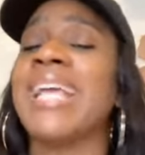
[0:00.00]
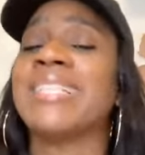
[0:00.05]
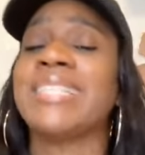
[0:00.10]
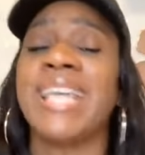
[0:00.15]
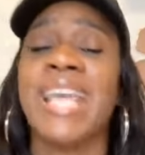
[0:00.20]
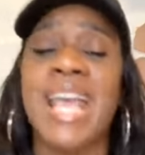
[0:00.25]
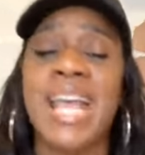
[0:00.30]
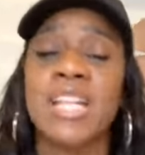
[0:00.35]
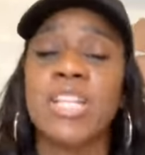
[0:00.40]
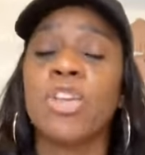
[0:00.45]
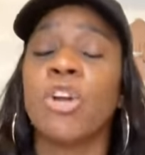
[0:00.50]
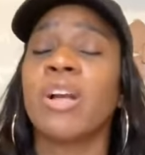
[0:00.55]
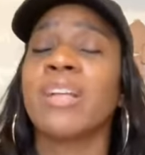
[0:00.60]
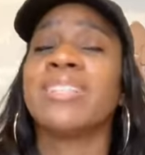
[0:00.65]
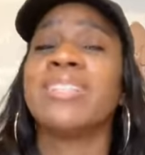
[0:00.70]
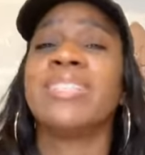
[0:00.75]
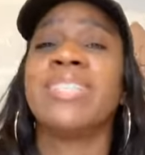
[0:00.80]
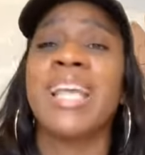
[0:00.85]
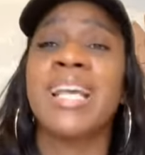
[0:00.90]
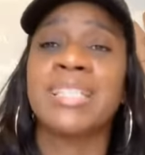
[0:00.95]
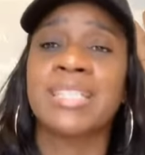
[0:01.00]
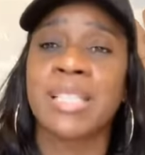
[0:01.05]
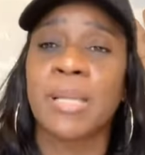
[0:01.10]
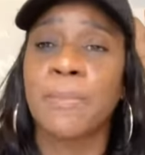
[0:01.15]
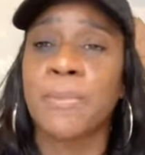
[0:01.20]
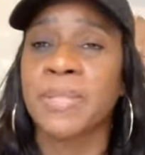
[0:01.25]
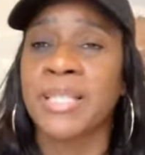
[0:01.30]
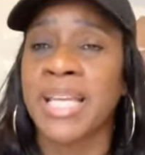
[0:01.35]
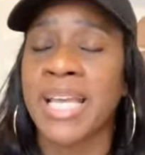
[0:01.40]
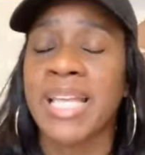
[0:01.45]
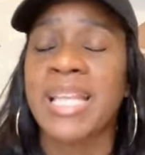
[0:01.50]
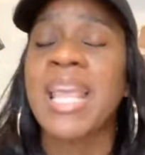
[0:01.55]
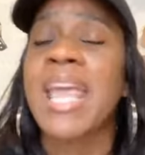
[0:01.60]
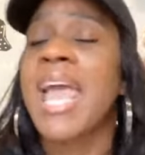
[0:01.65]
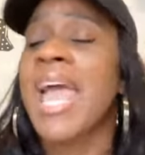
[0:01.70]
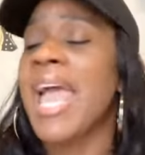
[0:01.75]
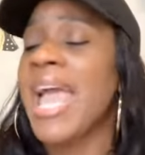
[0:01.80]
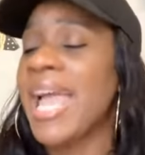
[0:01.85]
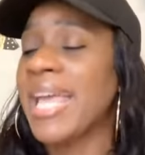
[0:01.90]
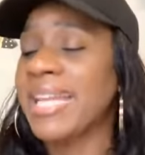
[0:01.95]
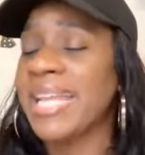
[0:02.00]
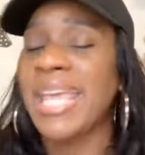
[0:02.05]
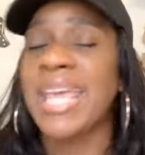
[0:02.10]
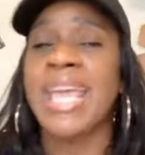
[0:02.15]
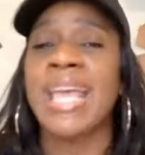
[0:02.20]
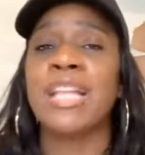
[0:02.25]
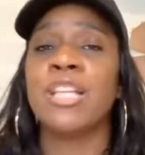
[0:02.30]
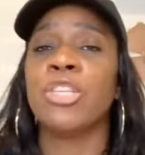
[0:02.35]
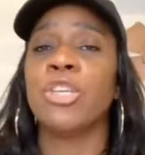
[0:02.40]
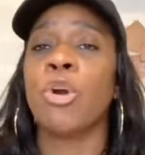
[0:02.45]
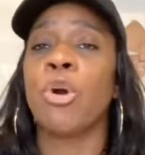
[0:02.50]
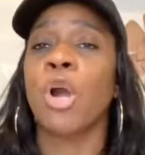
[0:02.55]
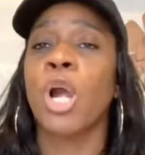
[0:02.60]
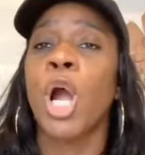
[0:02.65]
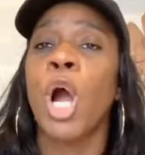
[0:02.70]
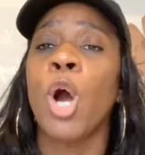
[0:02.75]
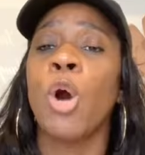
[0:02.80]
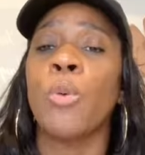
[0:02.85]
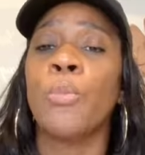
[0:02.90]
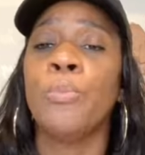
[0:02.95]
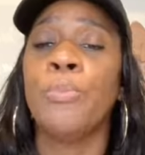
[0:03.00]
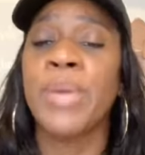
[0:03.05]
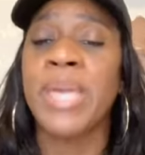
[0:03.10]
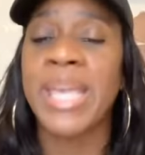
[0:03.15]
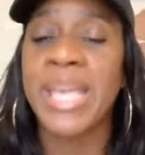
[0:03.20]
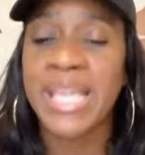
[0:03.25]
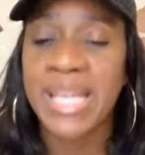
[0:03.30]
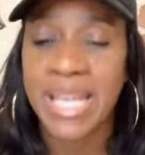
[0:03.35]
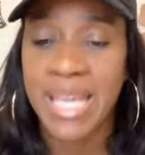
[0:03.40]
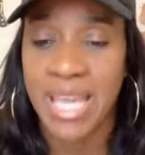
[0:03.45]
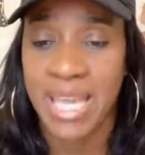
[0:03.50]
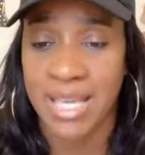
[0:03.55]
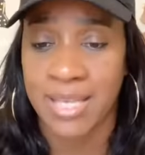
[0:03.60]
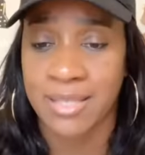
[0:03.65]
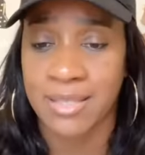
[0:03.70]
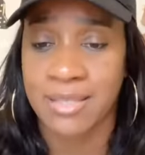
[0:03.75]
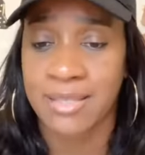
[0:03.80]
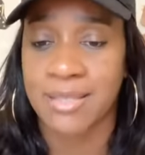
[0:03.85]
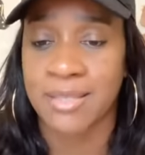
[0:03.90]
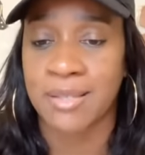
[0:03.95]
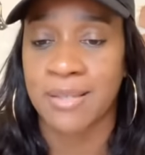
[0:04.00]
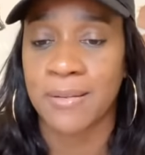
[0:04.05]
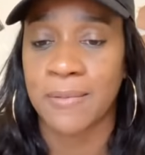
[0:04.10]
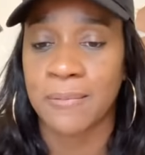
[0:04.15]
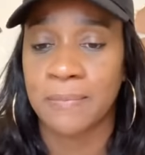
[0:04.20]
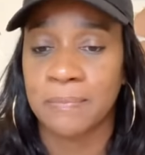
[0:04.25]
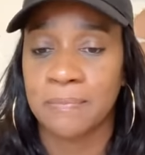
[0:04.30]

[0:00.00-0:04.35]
It's in your discipline and in your obedience.